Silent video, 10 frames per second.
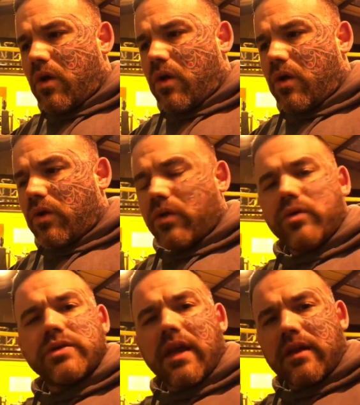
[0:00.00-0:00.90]
on
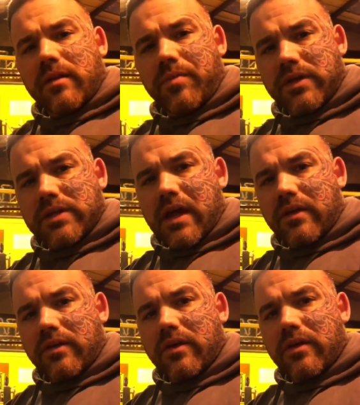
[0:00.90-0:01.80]
who's taking the piss out
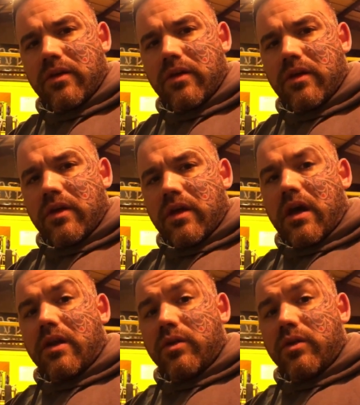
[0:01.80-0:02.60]
of you and